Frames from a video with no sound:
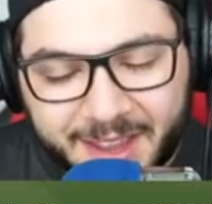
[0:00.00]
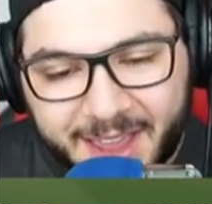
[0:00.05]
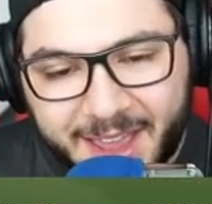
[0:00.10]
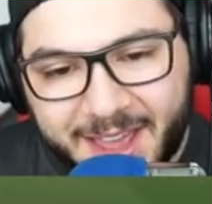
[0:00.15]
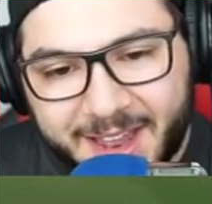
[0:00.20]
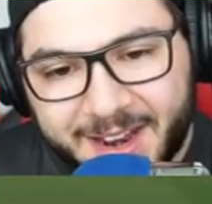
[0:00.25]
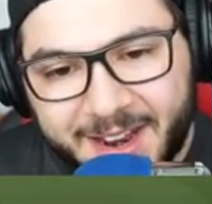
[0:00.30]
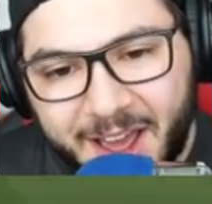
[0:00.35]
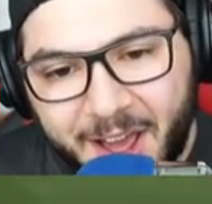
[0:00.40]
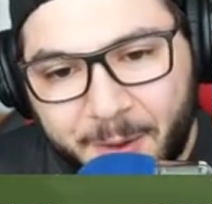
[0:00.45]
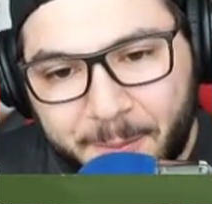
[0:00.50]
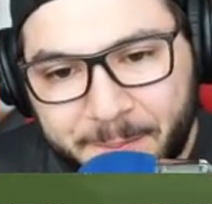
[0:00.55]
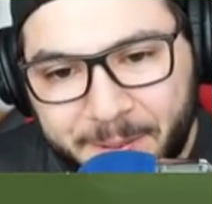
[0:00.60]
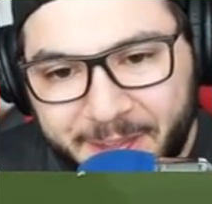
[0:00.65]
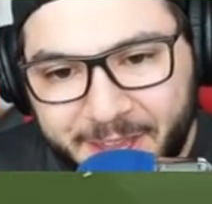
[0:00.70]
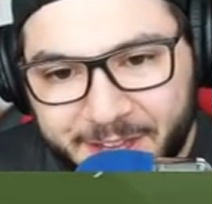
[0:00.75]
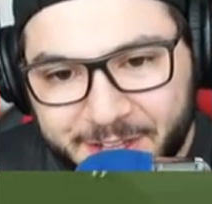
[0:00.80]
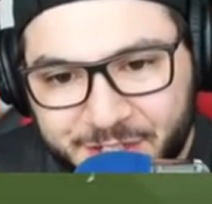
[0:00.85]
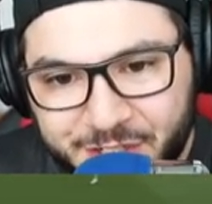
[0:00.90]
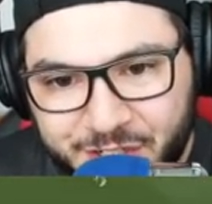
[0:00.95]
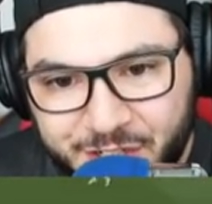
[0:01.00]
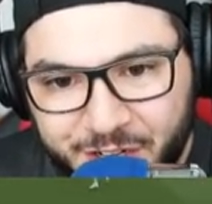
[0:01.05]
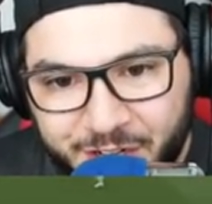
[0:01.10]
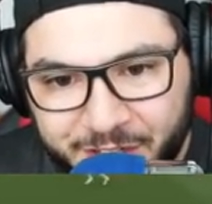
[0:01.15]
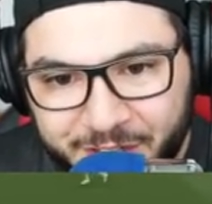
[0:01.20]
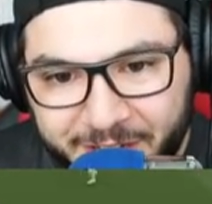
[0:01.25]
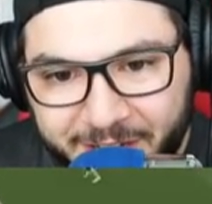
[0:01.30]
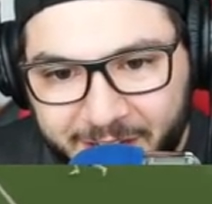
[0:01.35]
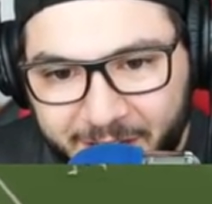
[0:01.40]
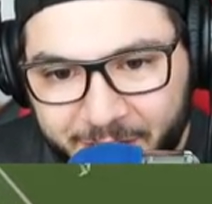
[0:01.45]
And now P S G
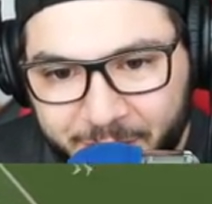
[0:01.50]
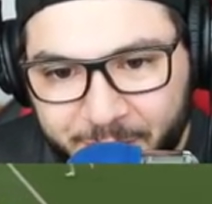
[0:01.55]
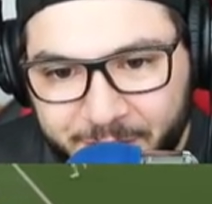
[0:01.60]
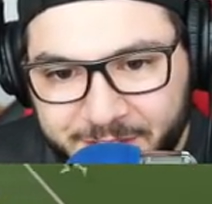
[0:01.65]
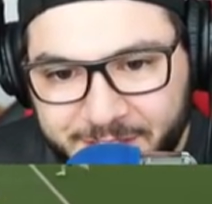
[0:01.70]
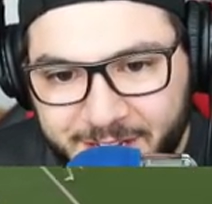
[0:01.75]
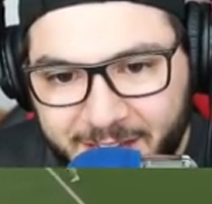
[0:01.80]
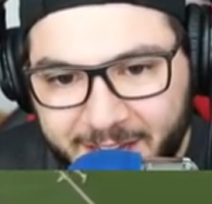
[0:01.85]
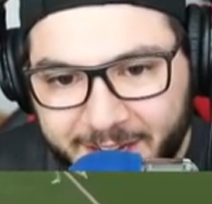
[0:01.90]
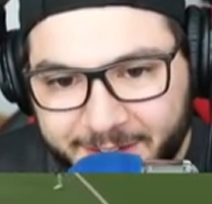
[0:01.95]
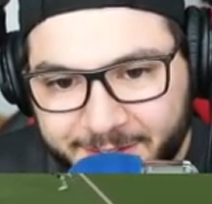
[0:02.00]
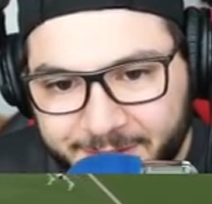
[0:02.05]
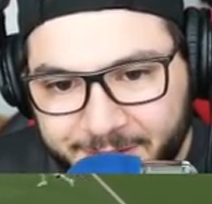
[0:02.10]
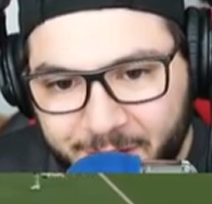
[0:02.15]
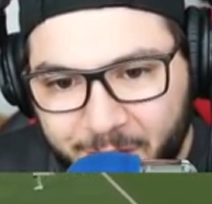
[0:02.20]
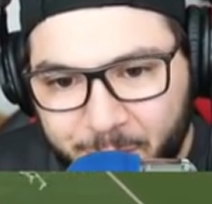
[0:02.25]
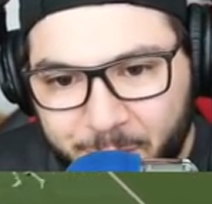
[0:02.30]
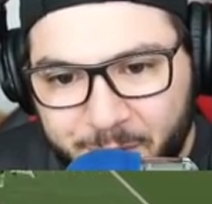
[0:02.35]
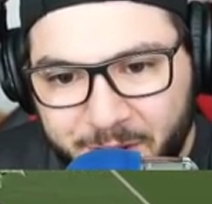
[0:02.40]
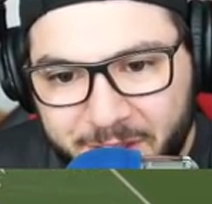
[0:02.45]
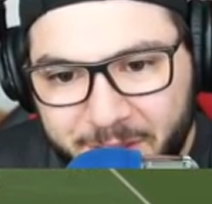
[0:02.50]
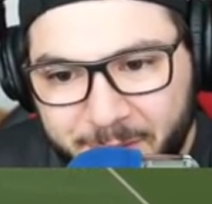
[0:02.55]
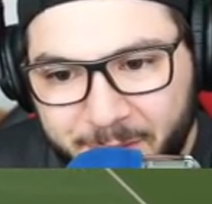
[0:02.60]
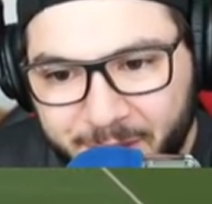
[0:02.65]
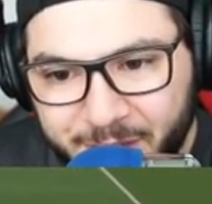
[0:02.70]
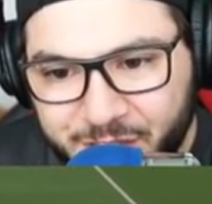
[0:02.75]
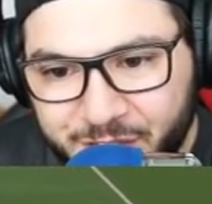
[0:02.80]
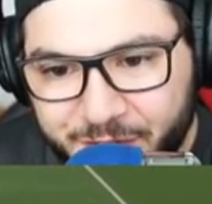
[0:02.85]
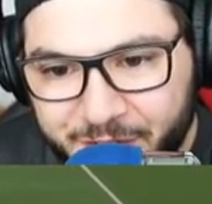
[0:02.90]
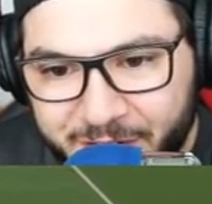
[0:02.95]
on the counter-attack. Not really
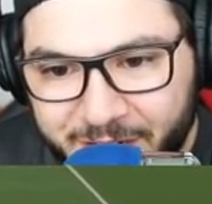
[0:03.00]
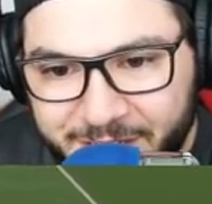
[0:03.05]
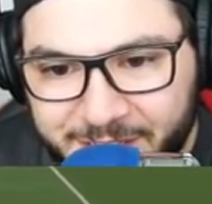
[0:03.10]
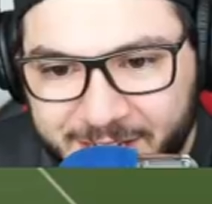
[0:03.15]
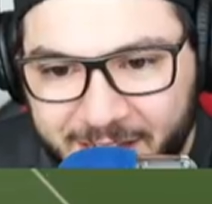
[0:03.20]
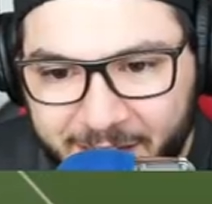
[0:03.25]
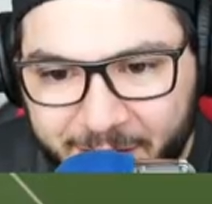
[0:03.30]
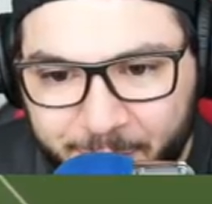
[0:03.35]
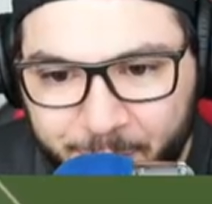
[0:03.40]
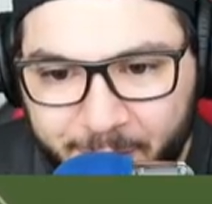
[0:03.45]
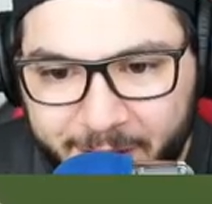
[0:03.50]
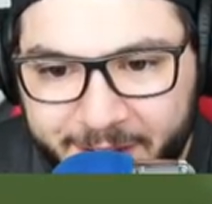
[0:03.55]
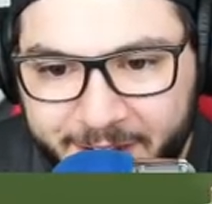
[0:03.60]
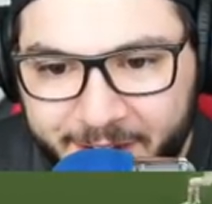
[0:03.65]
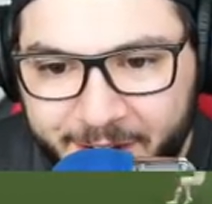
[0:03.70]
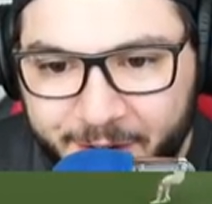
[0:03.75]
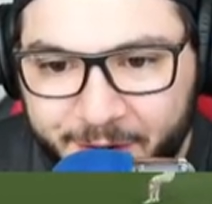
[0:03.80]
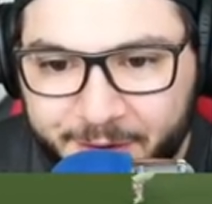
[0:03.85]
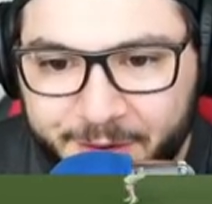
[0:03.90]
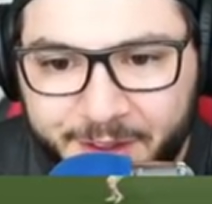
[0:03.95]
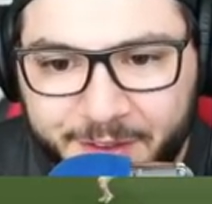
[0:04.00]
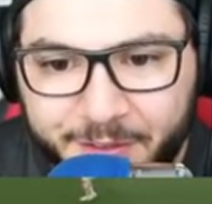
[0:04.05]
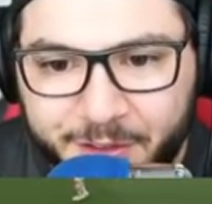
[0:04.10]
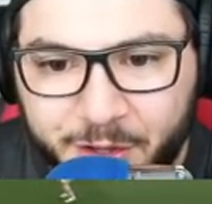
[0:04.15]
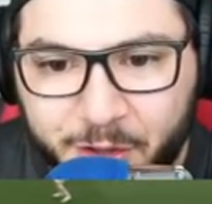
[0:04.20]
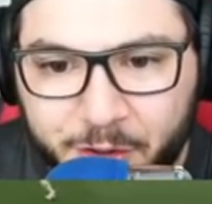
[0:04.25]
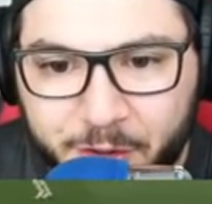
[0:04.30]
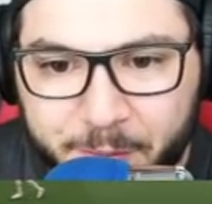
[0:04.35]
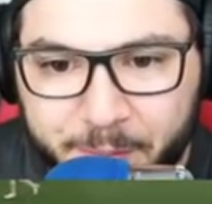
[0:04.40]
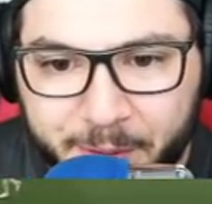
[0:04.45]
much of an attack right here.
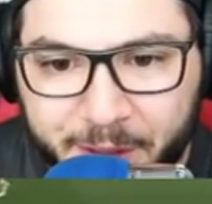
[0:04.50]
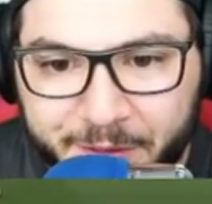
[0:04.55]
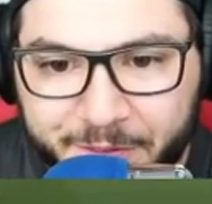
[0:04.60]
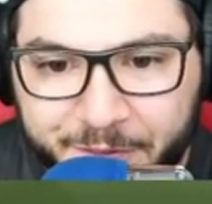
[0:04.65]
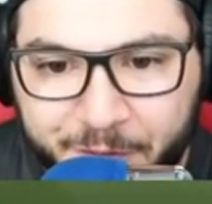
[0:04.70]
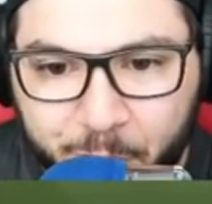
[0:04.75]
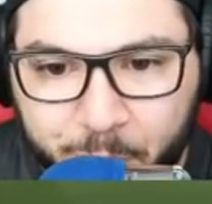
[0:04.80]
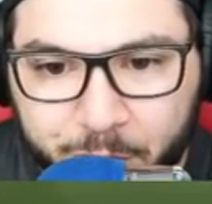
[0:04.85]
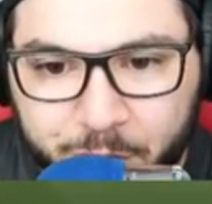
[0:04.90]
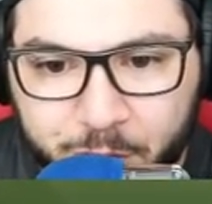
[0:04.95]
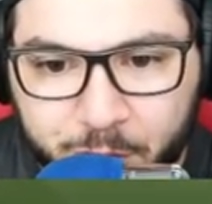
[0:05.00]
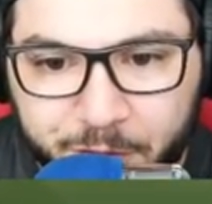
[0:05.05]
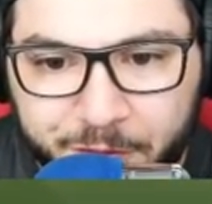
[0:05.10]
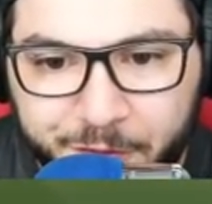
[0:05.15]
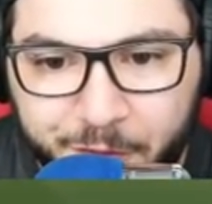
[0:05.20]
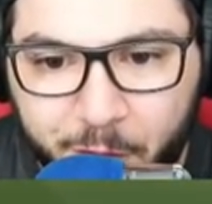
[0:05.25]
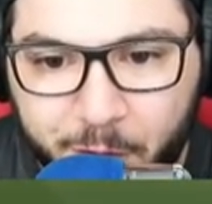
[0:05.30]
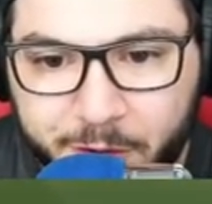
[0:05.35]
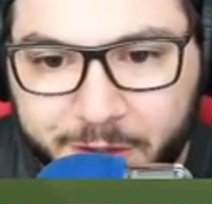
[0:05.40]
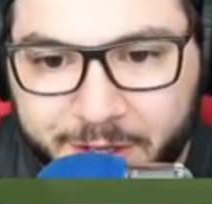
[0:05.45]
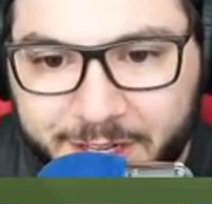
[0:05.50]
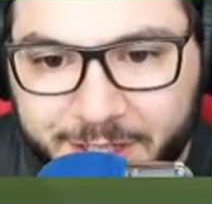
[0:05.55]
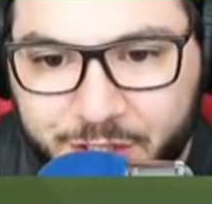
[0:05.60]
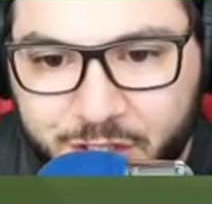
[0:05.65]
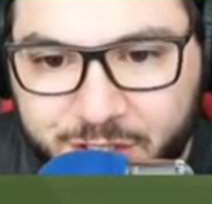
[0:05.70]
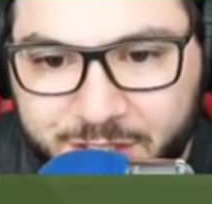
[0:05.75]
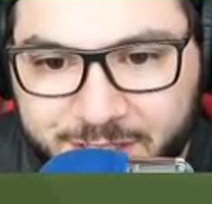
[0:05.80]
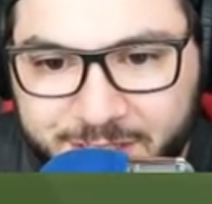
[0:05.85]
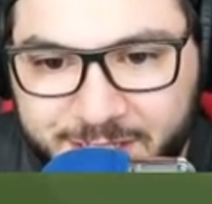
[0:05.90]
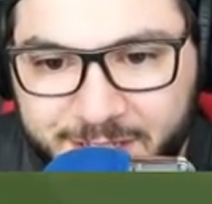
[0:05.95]
Even though they're playing four two four, they
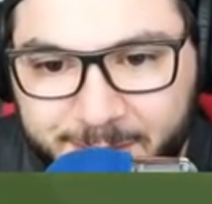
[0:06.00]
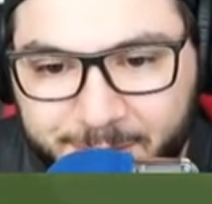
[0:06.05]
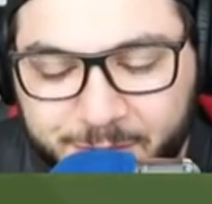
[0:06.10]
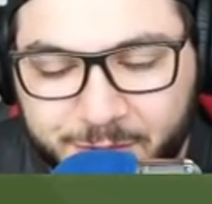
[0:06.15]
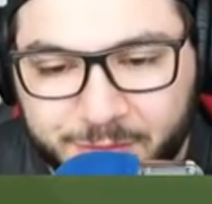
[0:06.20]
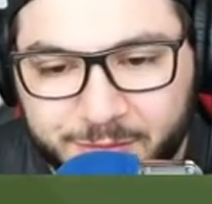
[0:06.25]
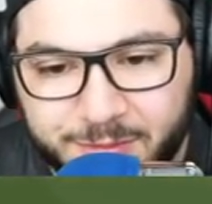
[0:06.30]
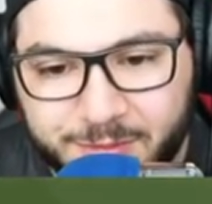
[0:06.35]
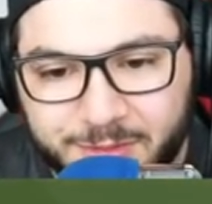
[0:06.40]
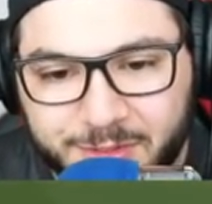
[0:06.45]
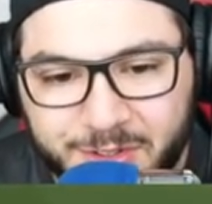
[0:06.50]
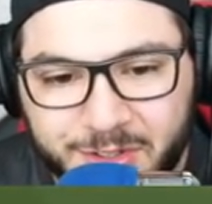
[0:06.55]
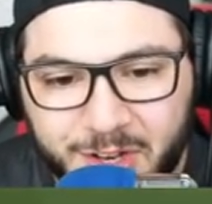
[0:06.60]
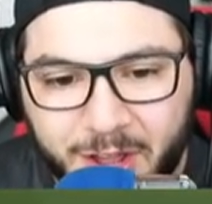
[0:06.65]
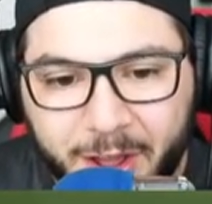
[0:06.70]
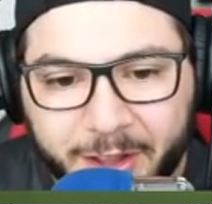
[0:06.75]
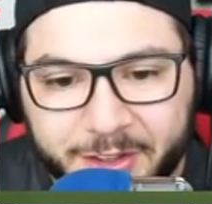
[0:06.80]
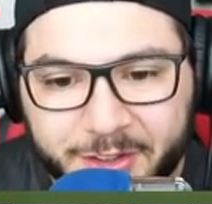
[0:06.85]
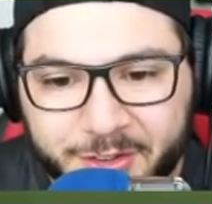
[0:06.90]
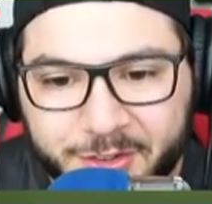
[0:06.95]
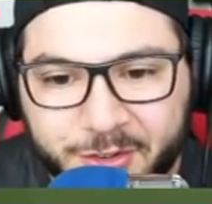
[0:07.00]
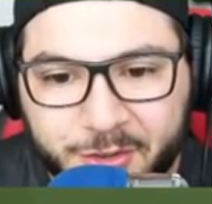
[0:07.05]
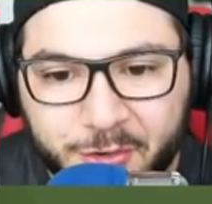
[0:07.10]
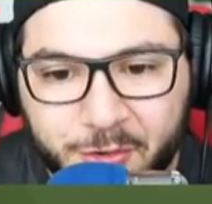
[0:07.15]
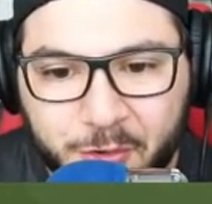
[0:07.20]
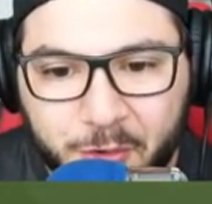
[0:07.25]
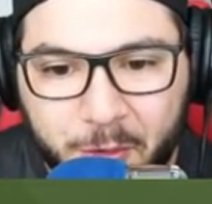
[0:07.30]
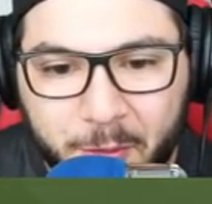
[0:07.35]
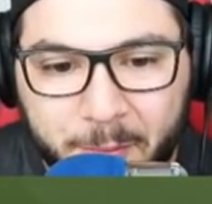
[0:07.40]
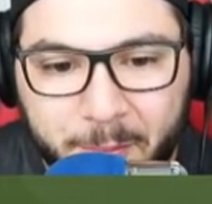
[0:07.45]
just seem to not
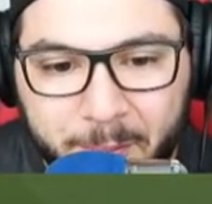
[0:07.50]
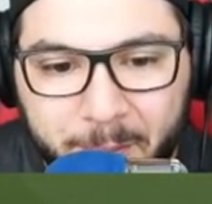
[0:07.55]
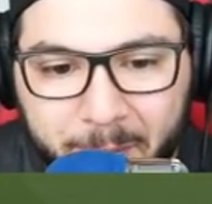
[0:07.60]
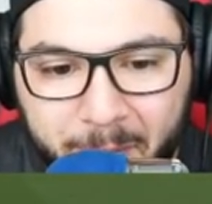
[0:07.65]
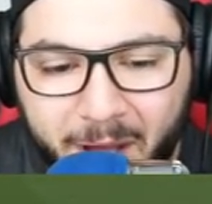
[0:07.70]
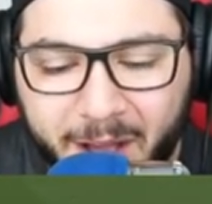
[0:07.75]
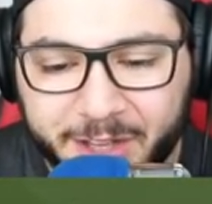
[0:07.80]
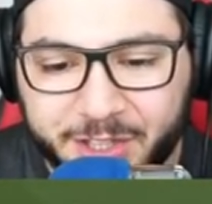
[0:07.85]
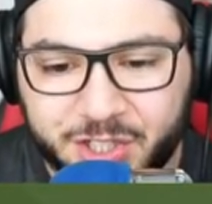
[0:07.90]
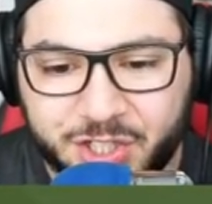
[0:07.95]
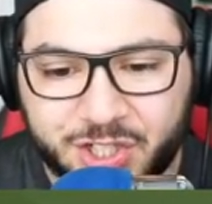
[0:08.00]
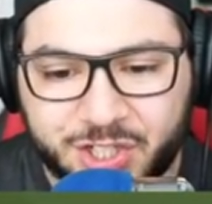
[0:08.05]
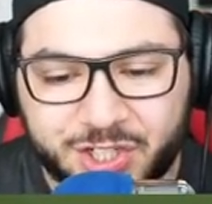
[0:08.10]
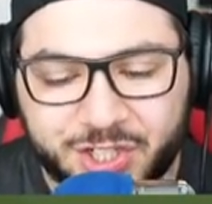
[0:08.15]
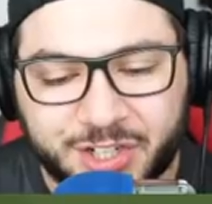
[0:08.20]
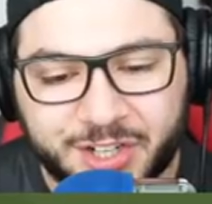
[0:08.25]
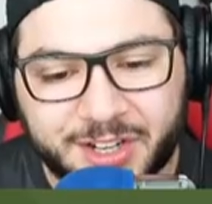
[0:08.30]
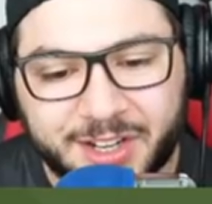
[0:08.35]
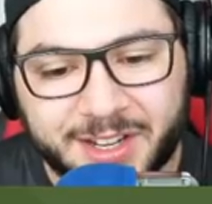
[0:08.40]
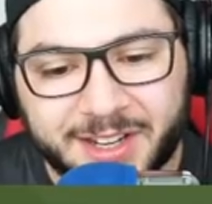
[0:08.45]
do much.